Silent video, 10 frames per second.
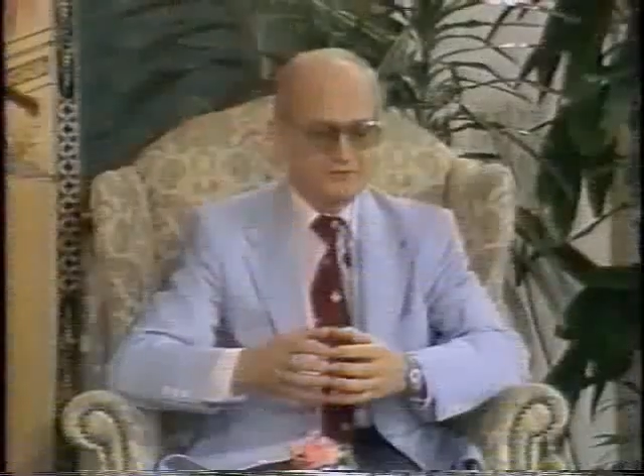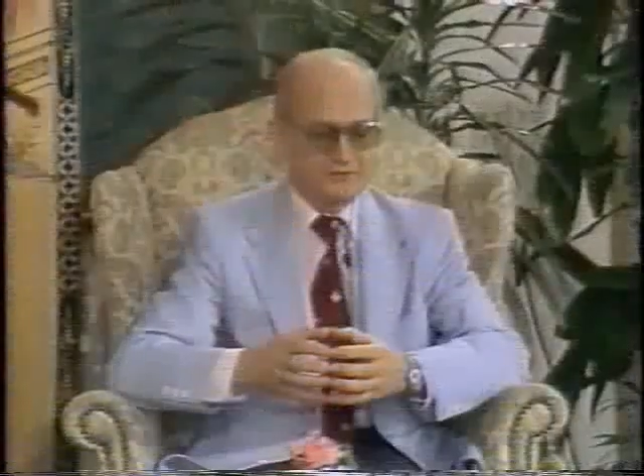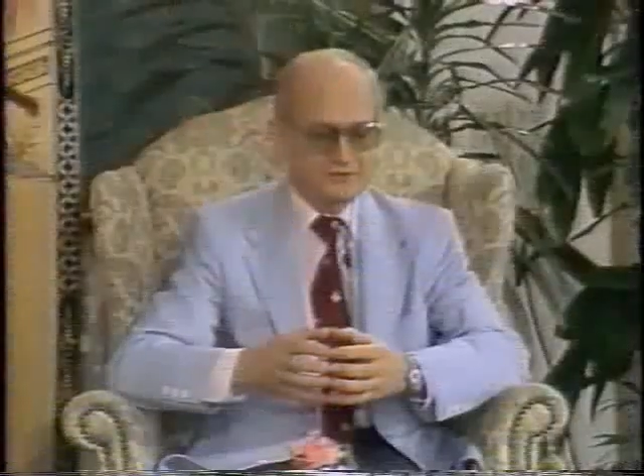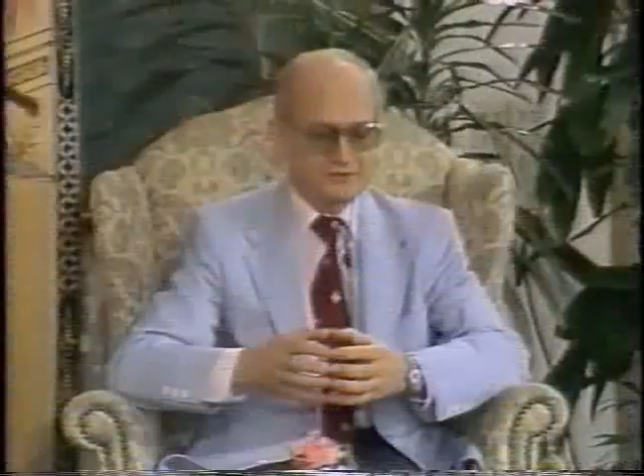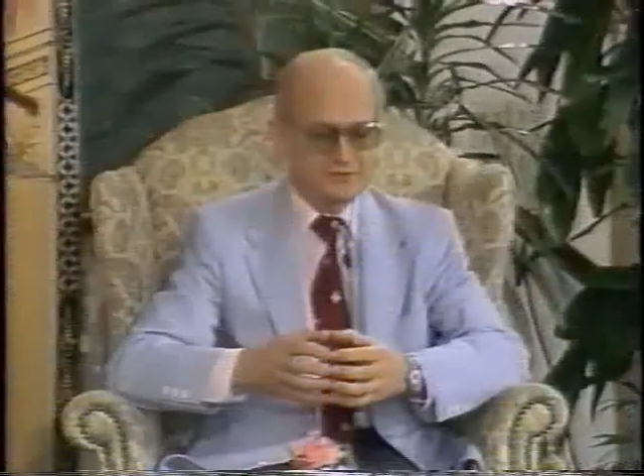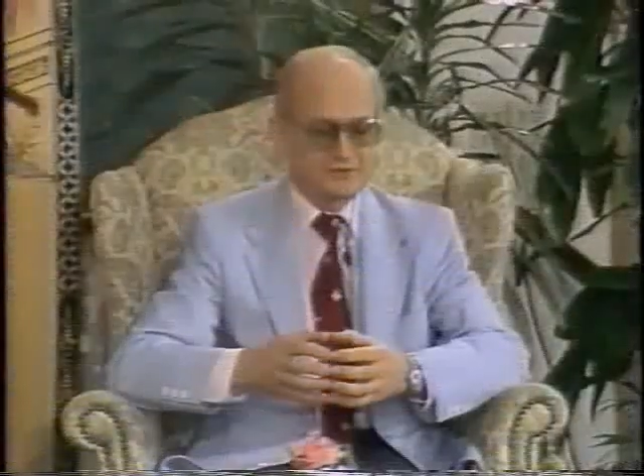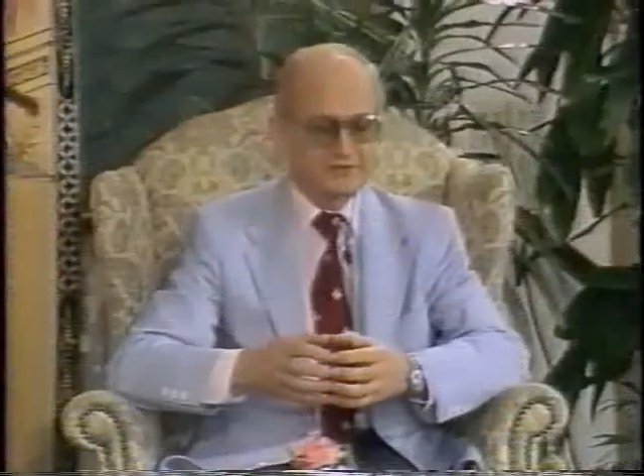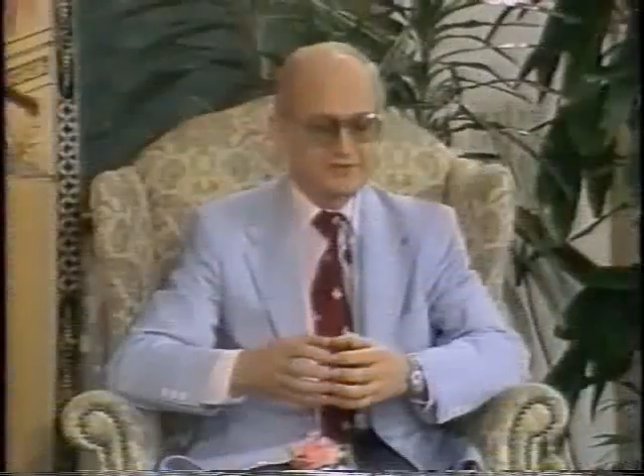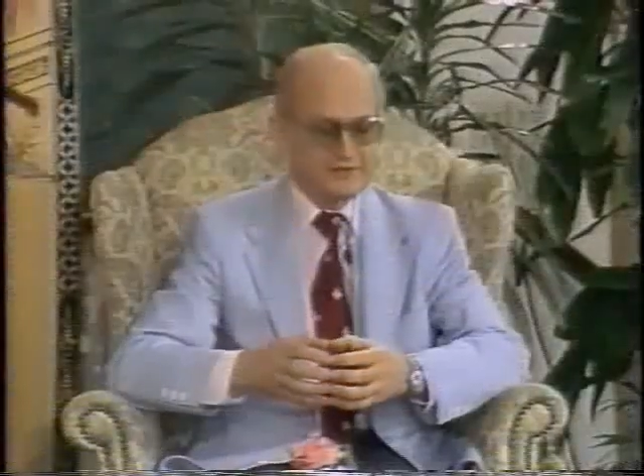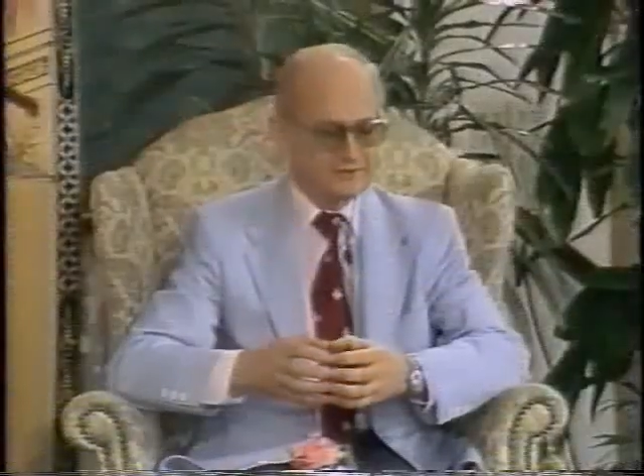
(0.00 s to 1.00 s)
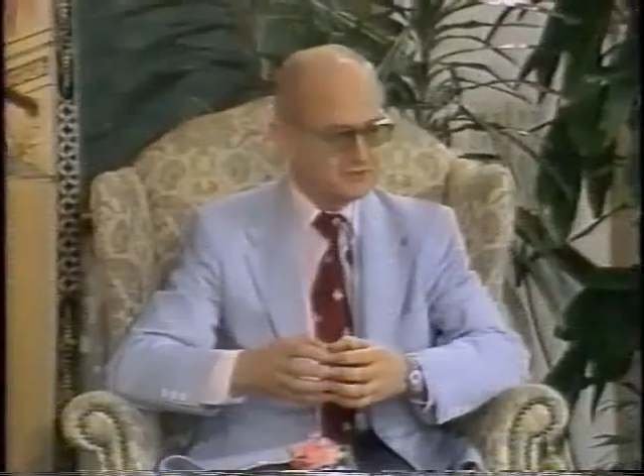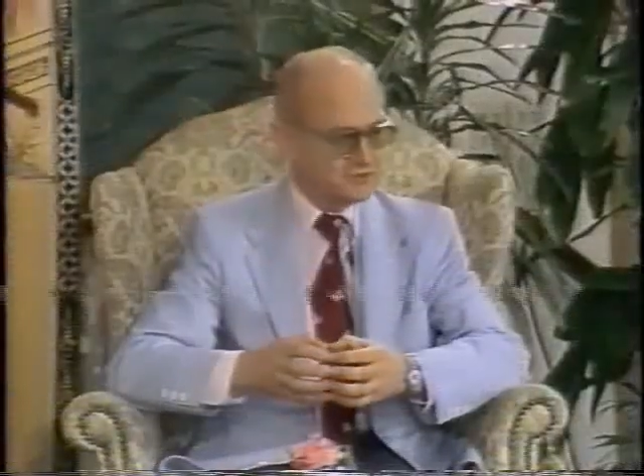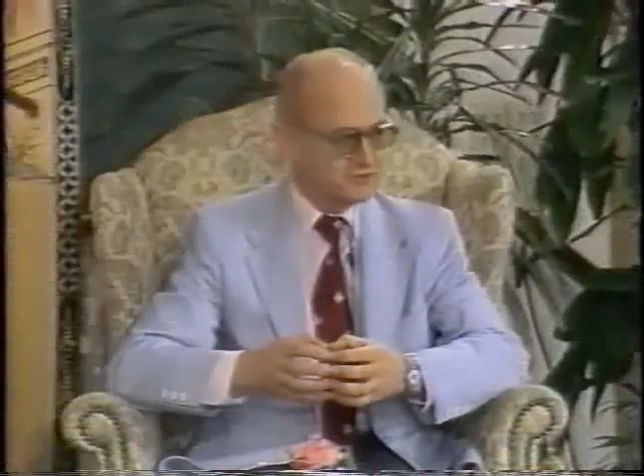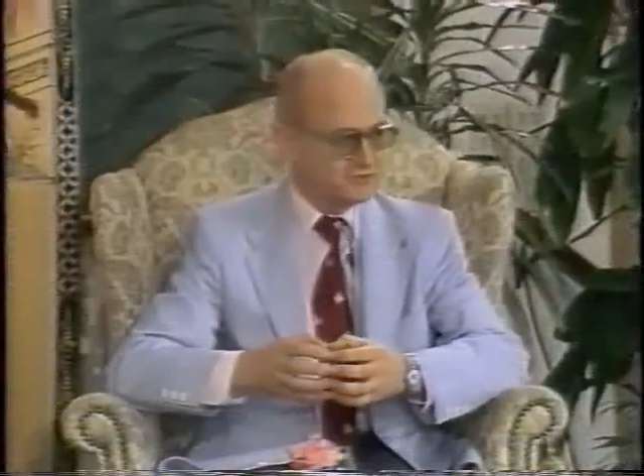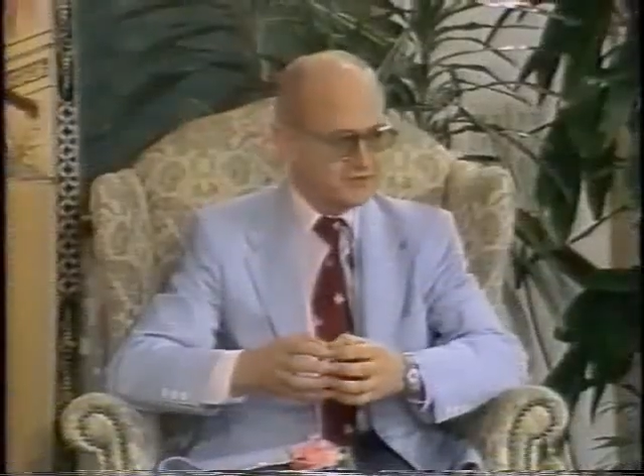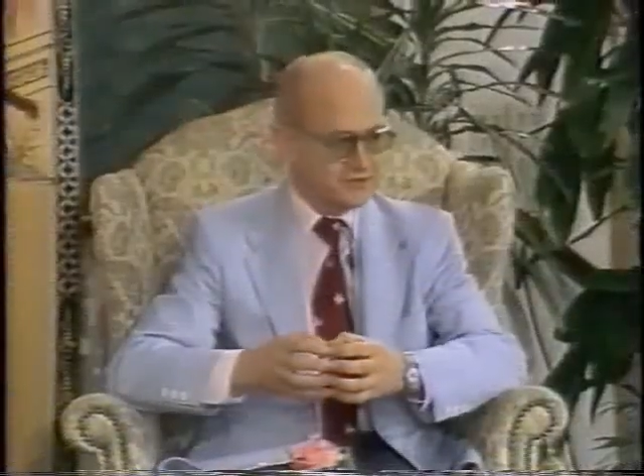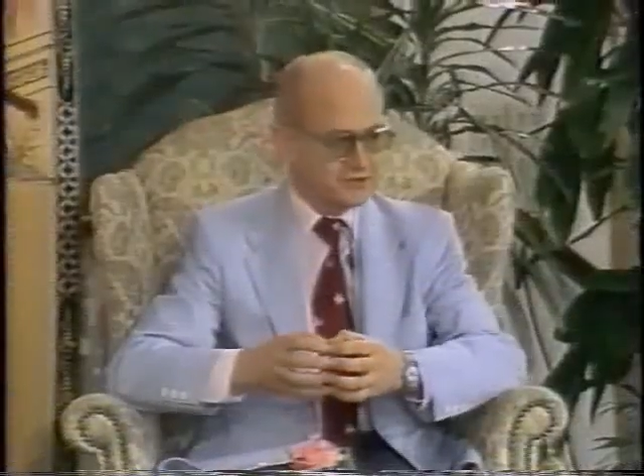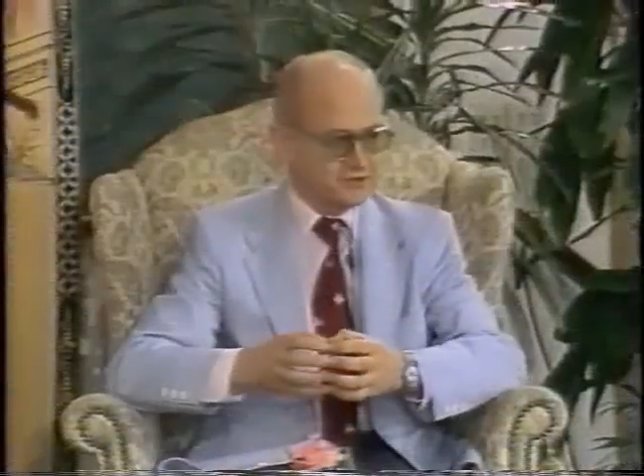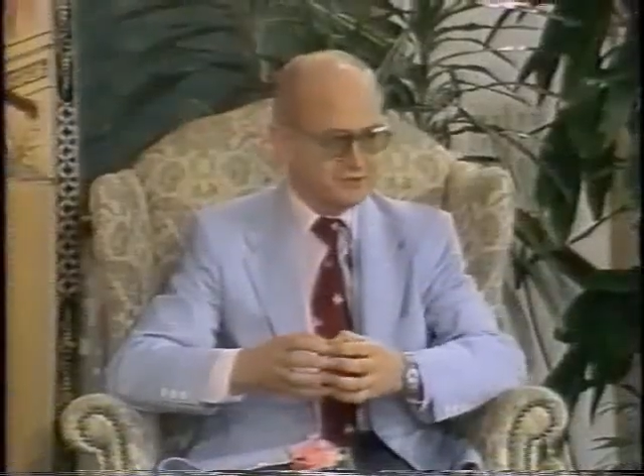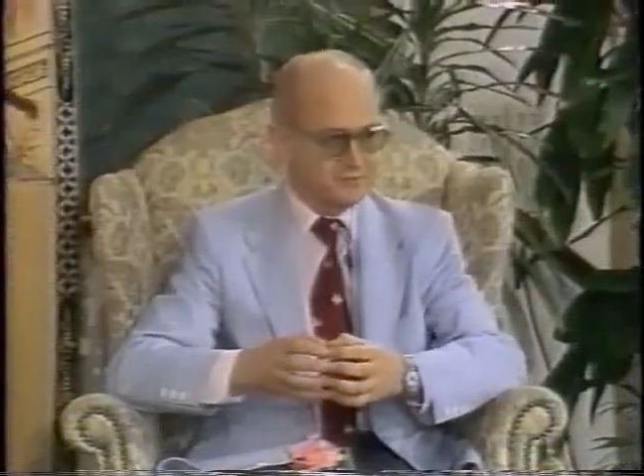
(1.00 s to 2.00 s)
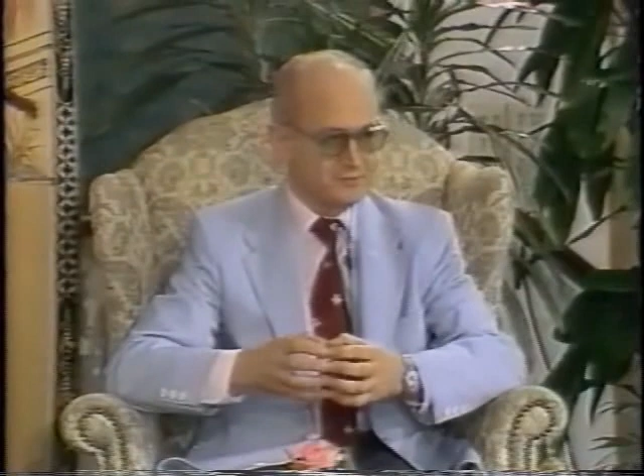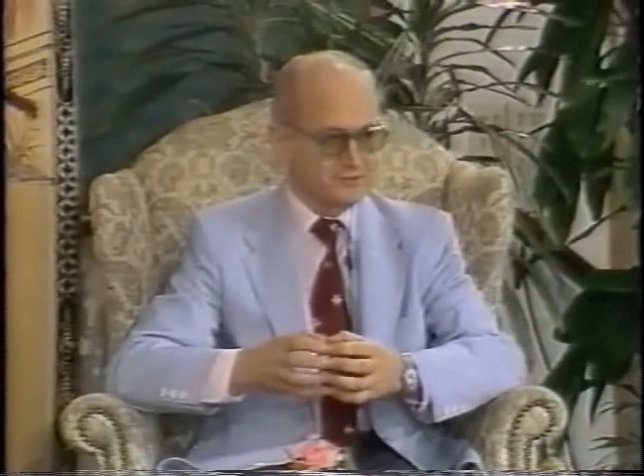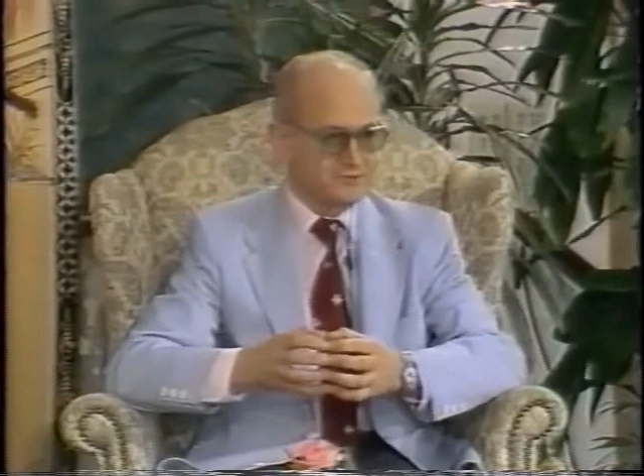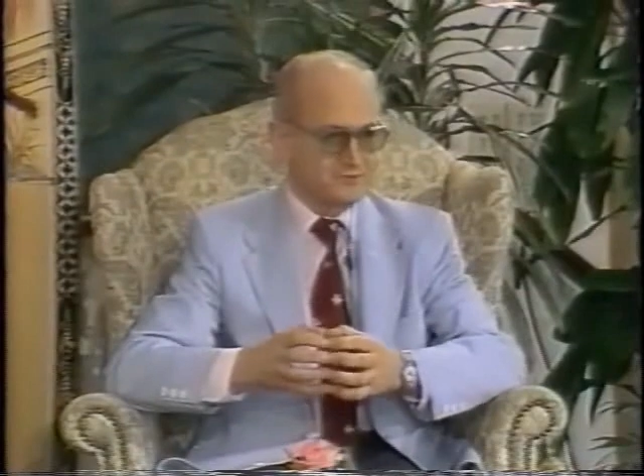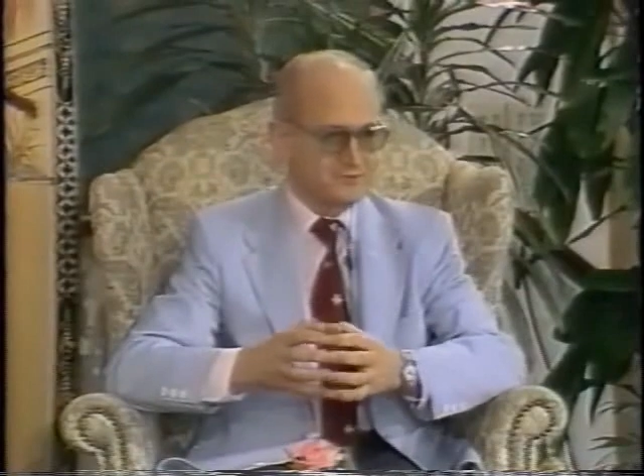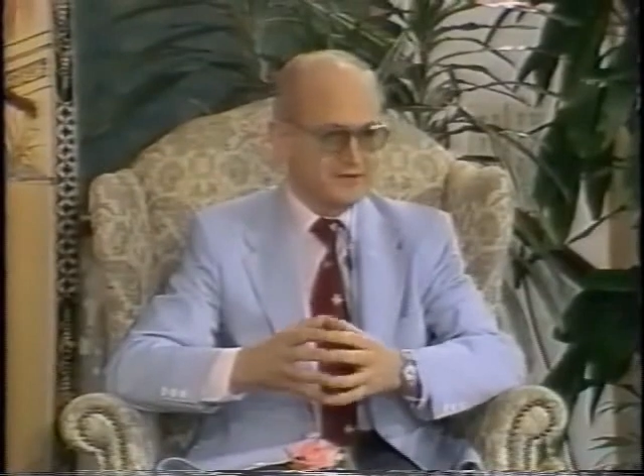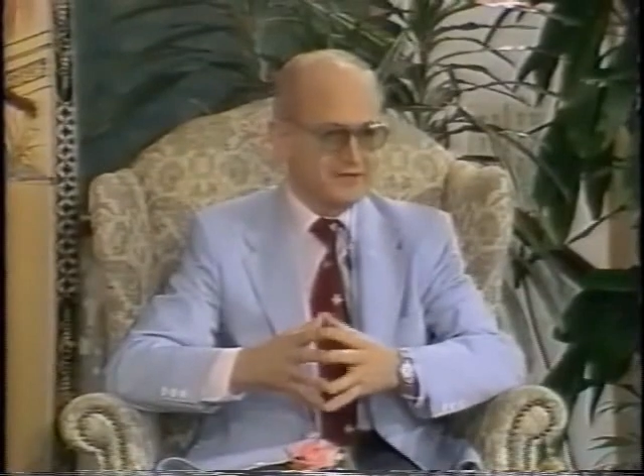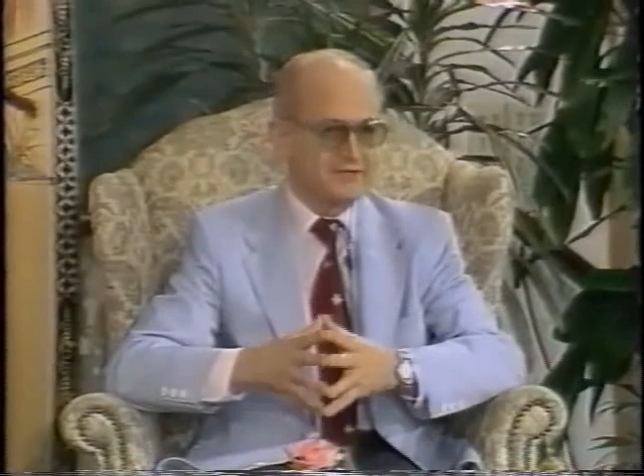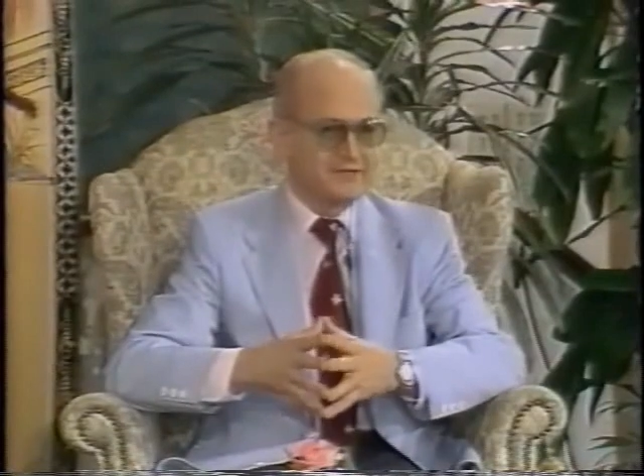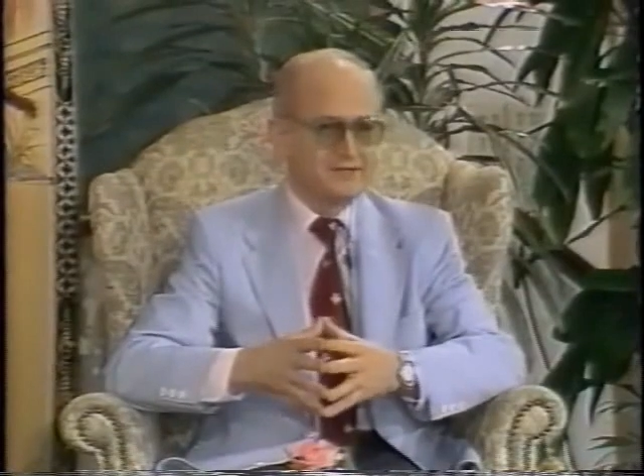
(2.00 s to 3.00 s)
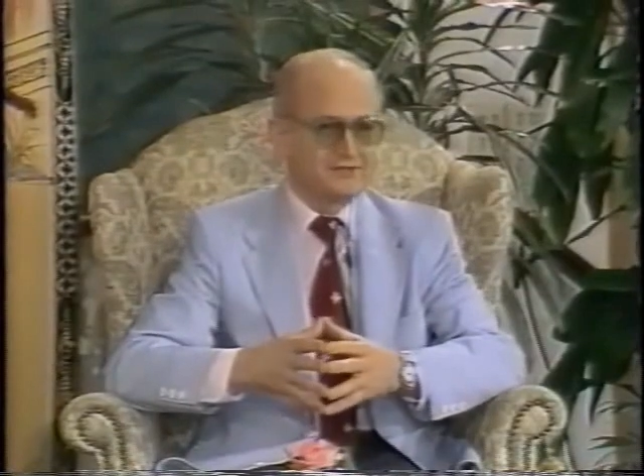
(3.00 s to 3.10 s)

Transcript: University language instruction was my